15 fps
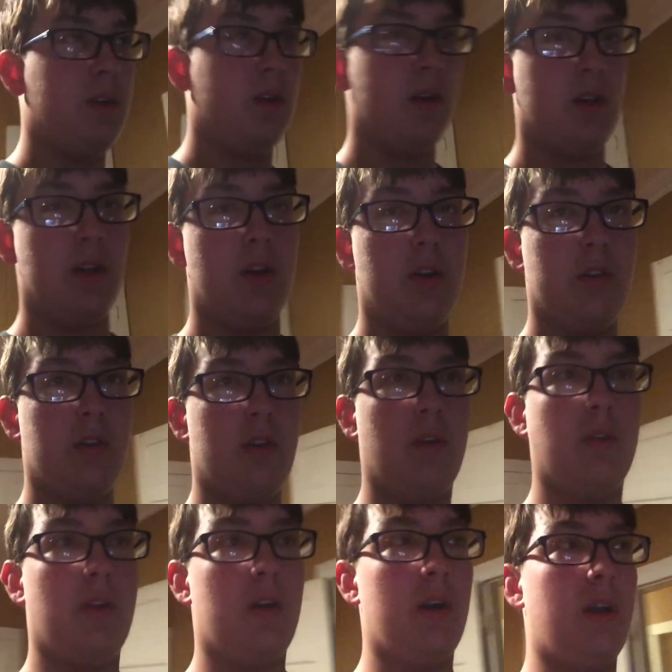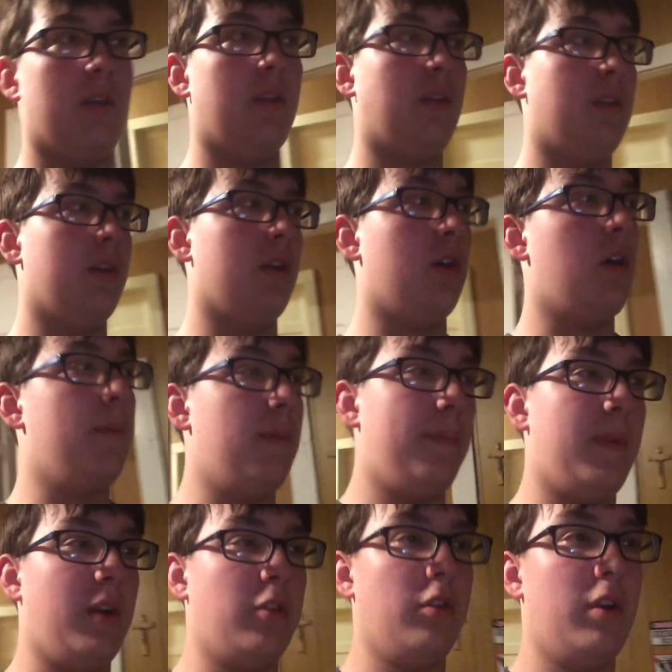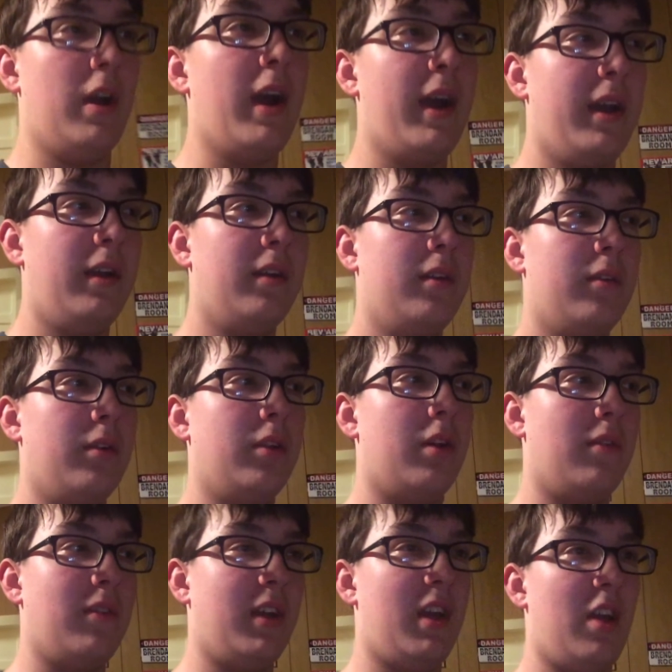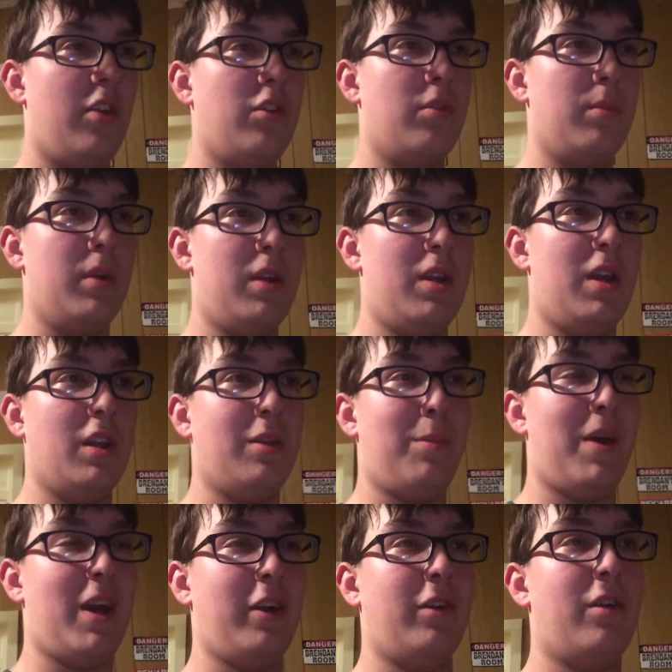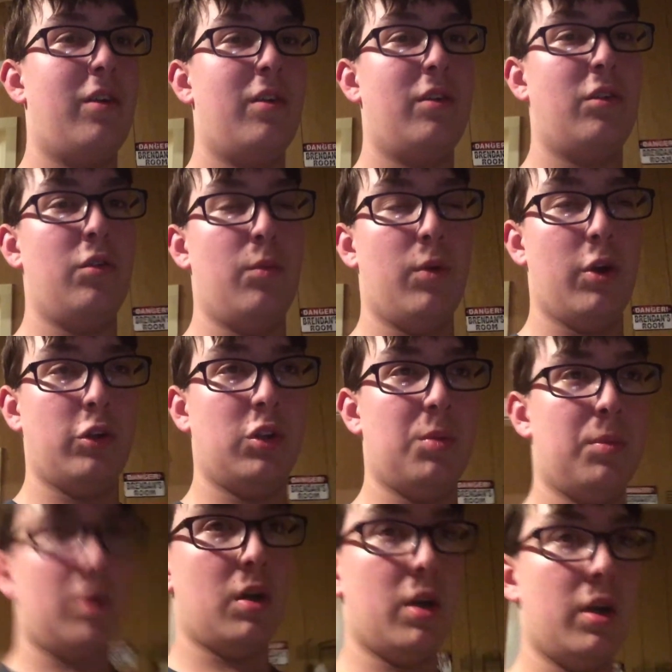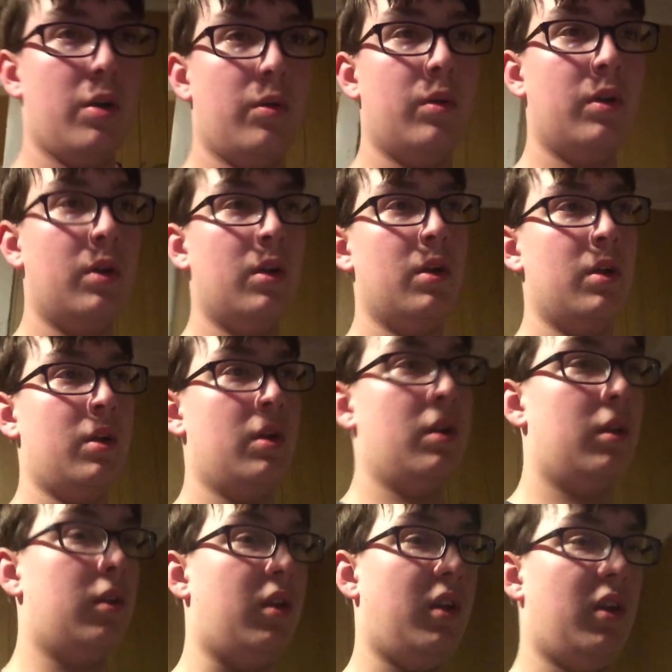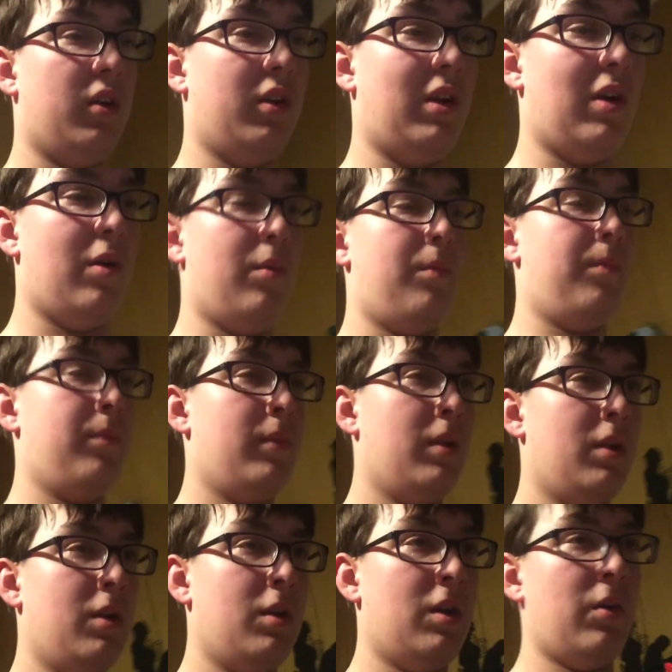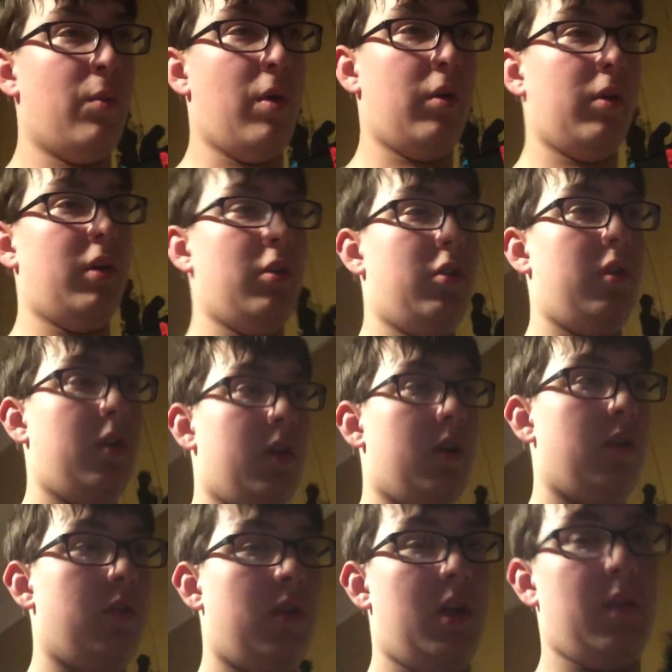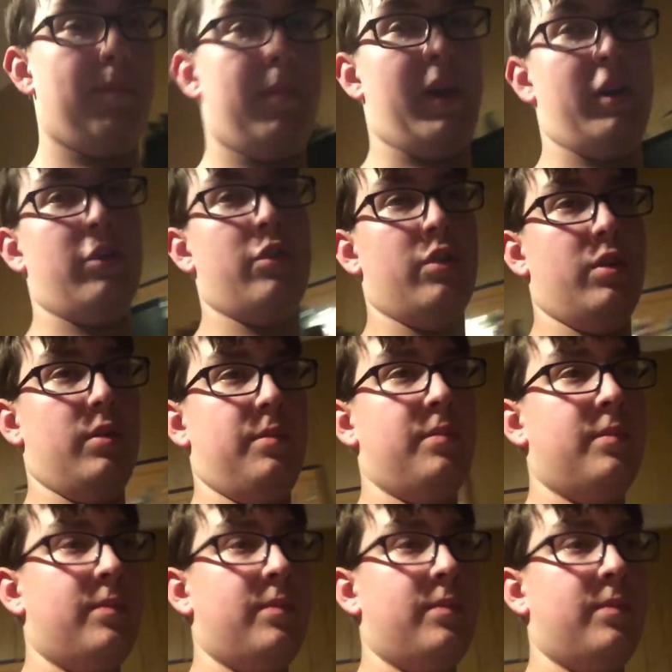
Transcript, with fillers: because also, I think the home inspection guy was on vacation, but he gets back to work tomorrow. So I don't know when we're going to do the inspection.